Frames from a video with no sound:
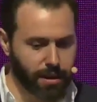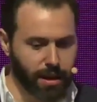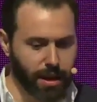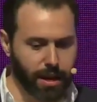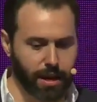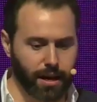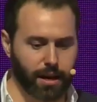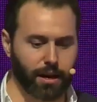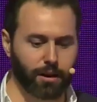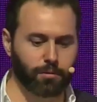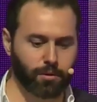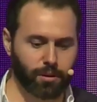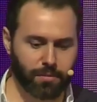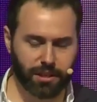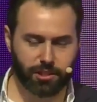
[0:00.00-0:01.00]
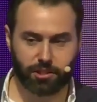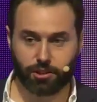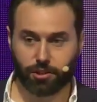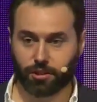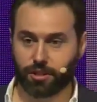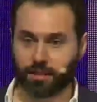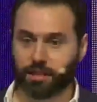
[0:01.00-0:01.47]
Uh, we want to make
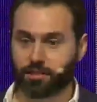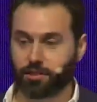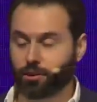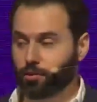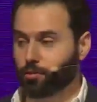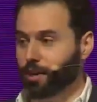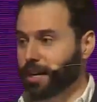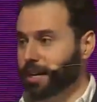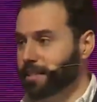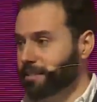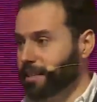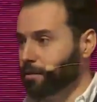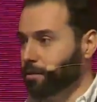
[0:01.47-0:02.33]
sure that there's no raids like